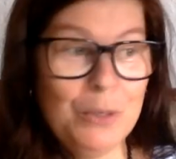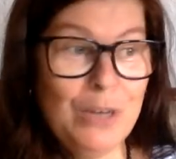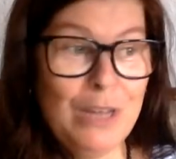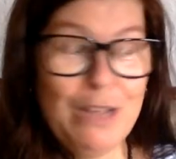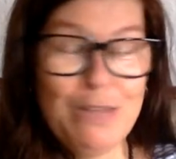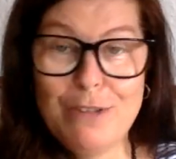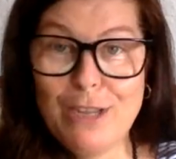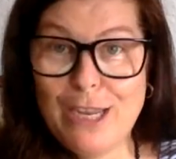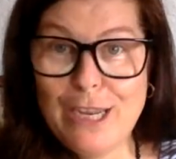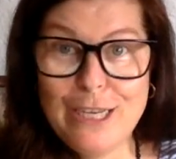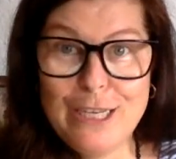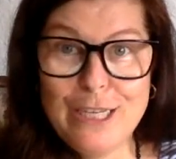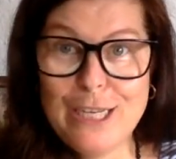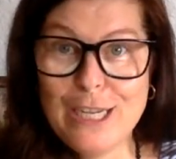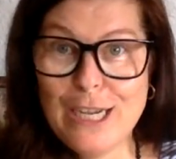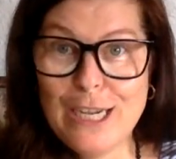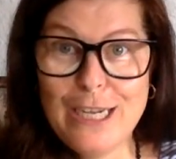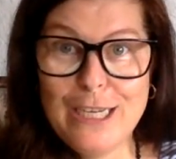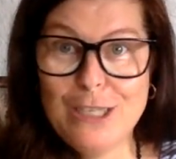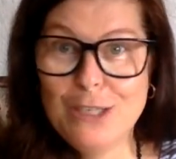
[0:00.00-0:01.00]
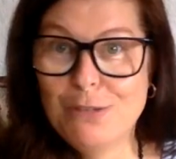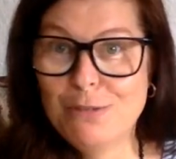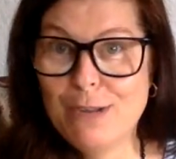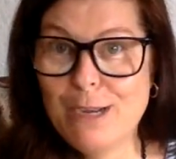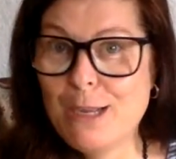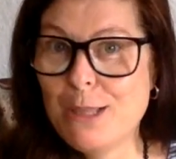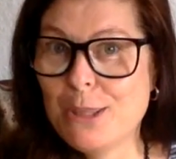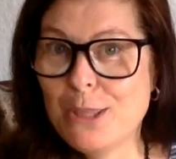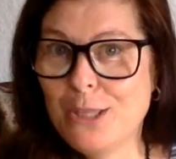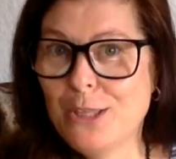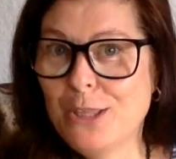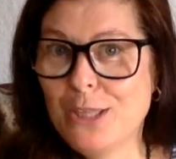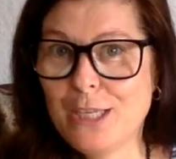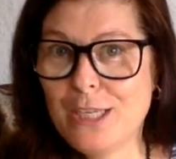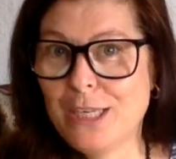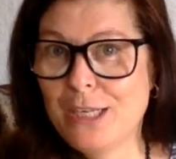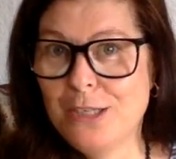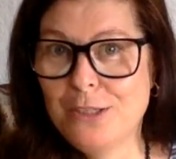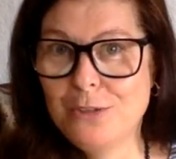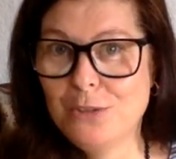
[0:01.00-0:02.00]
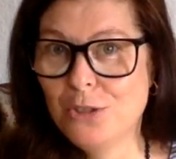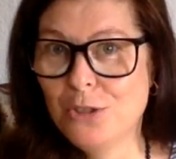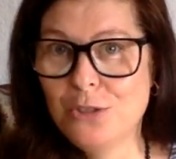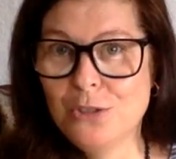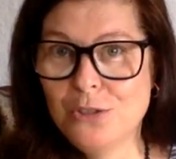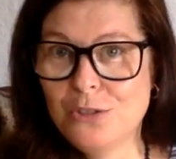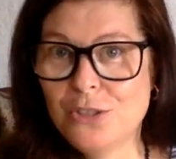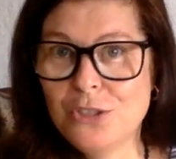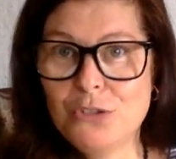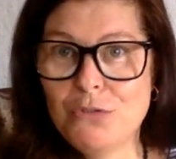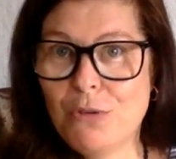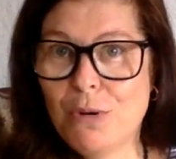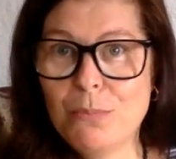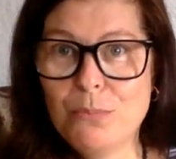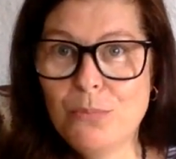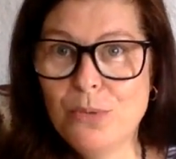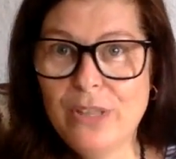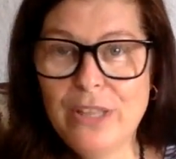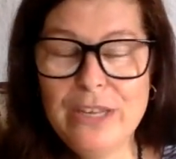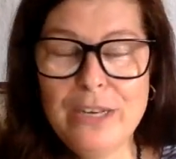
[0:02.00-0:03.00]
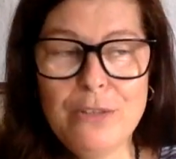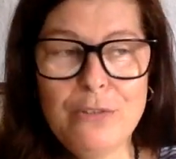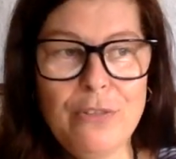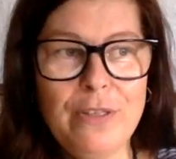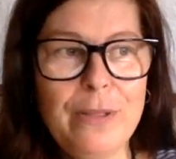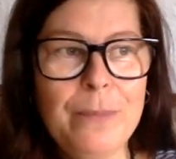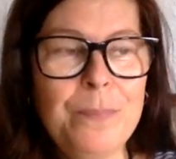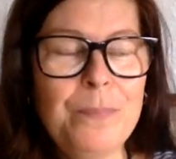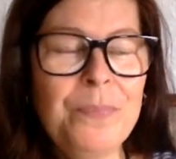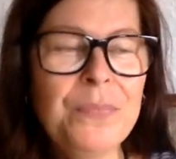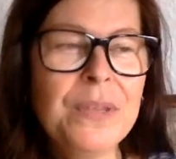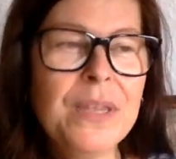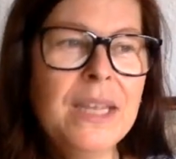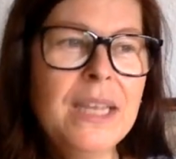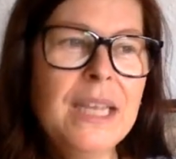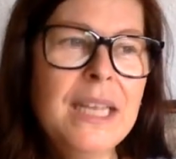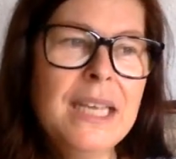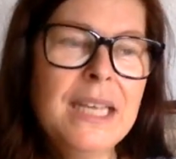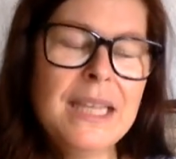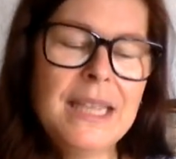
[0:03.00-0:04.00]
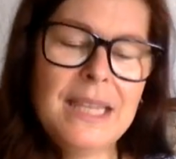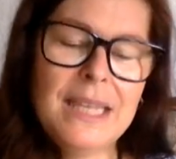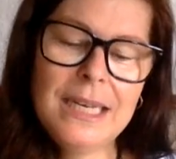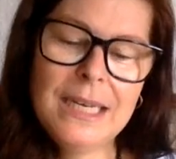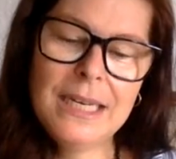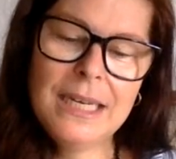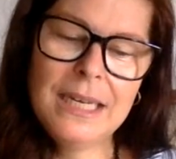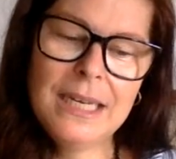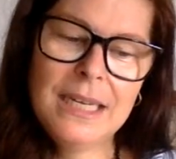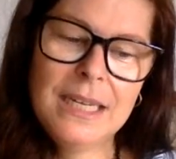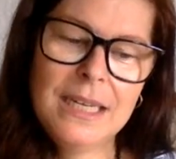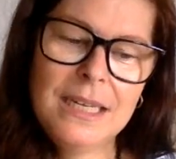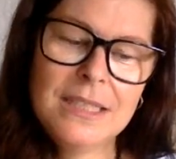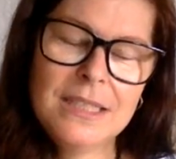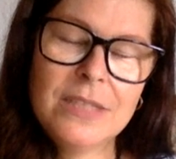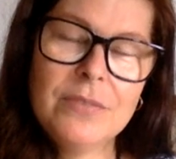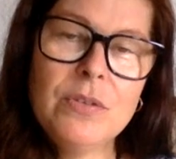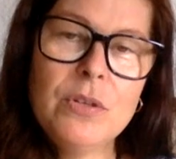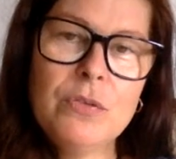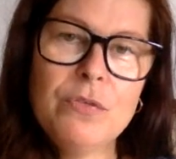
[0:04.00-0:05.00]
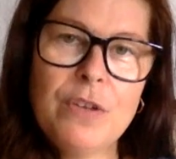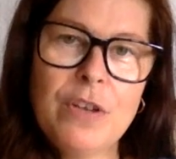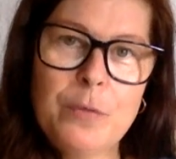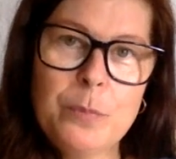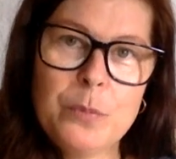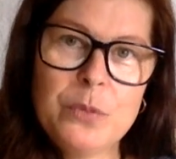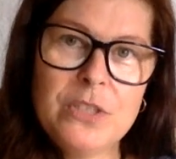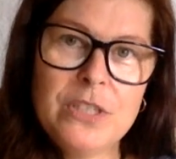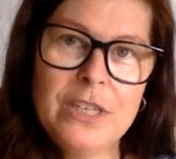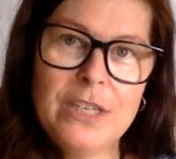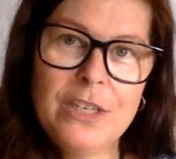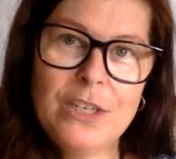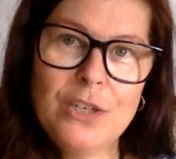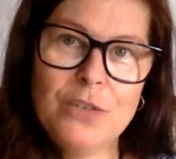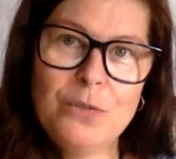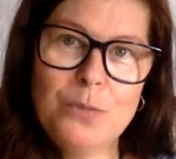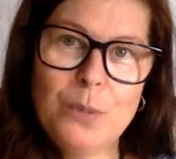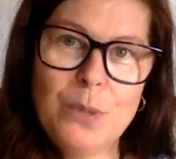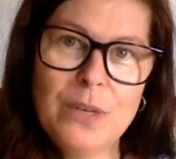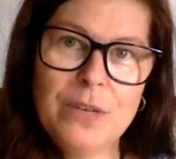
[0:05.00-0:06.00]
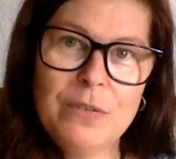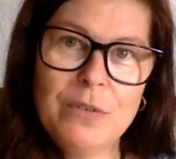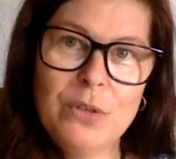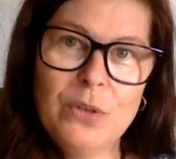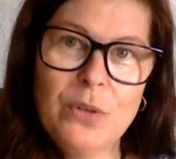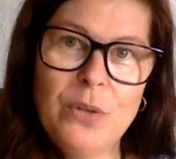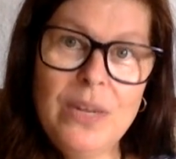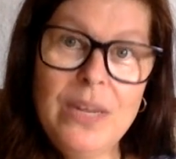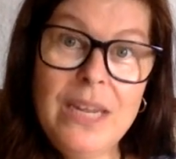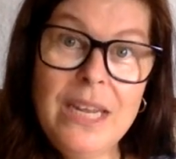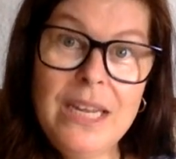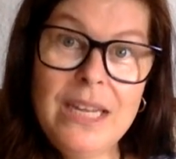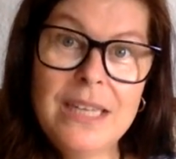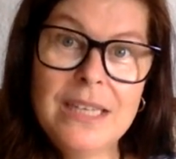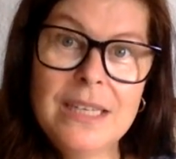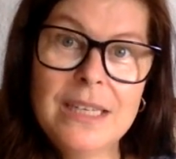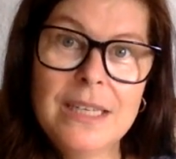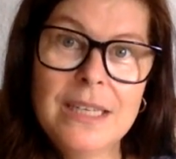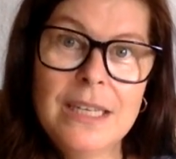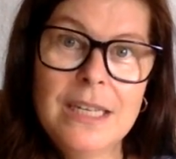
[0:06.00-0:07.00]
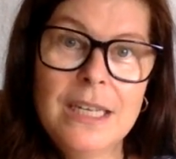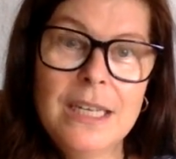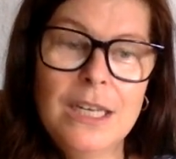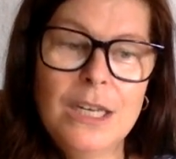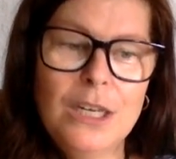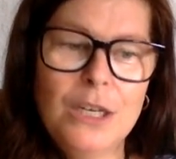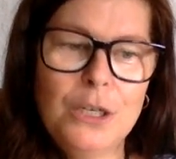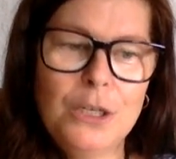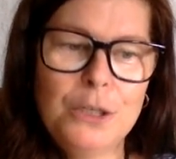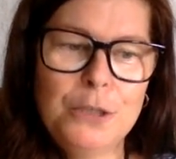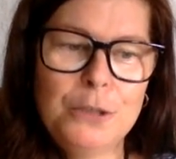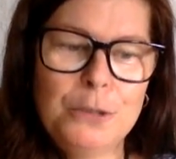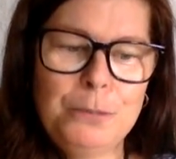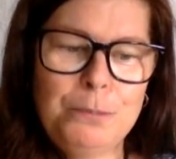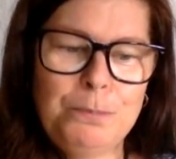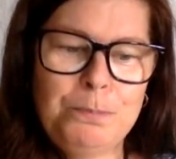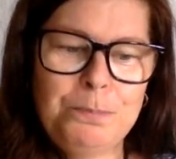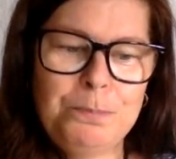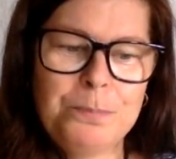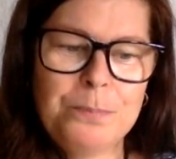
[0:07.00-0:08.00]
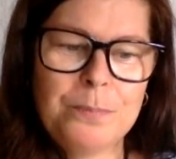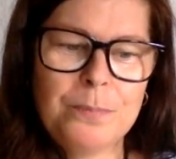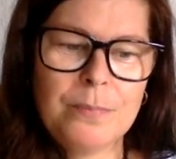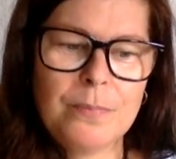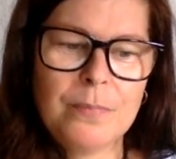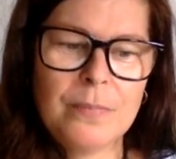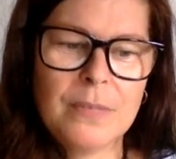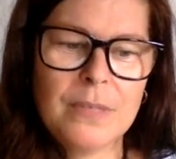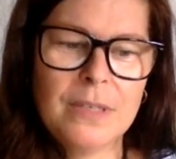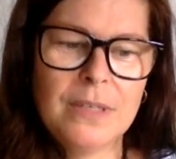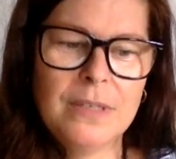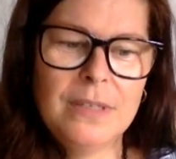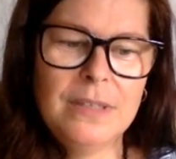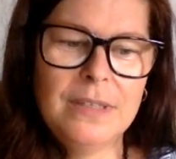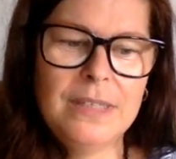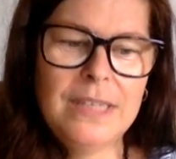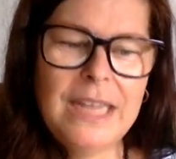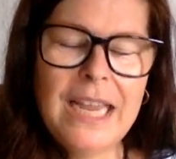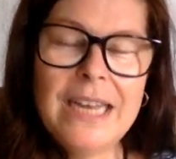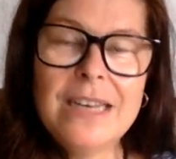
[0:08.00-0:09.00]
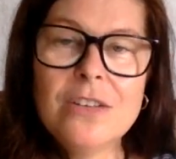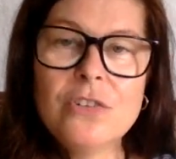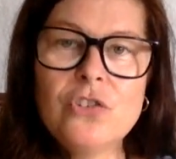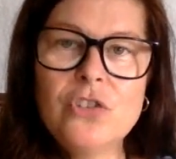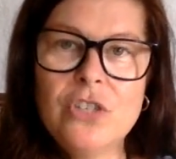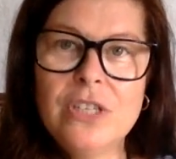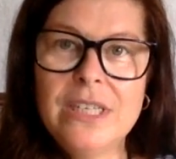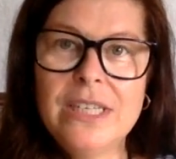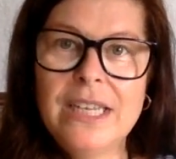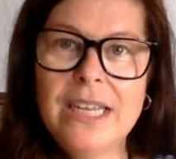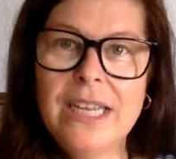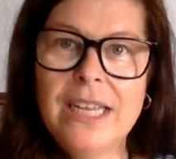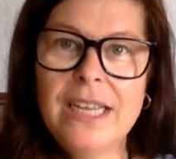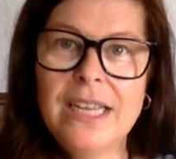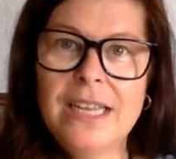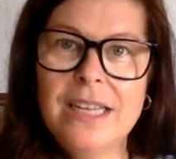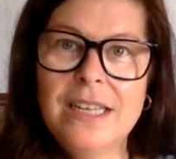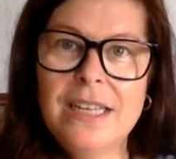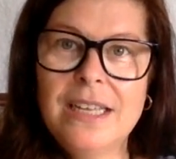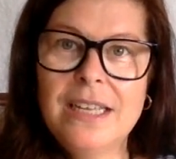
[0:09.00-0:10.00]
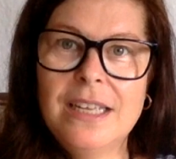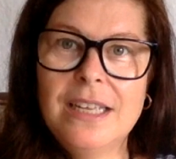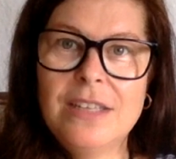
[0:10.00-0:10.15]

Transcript: diet. I'm not having any kind of anything that can disrupt with anything. Then 75% of whatever you eat, the energy,